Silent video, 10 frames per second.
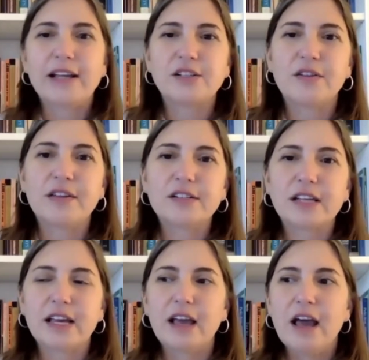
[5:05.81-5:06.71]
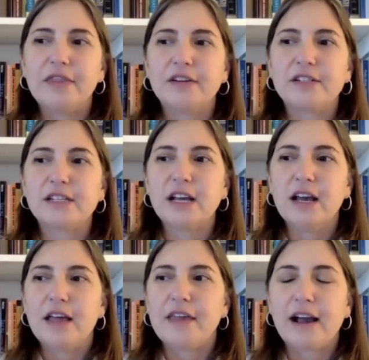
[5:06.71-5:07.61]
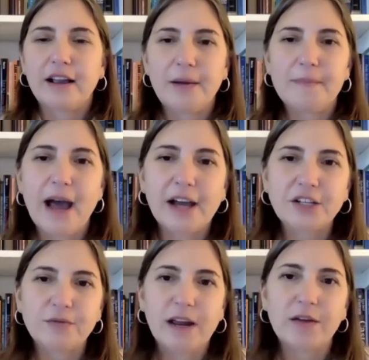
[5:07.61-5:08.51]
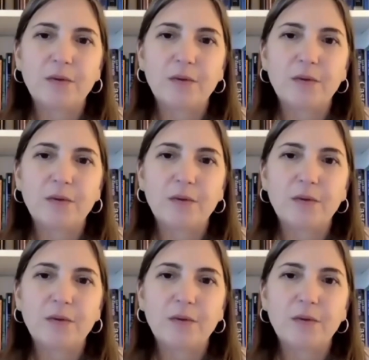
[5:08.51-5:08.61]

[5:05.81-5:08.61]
So there's that compassion, right?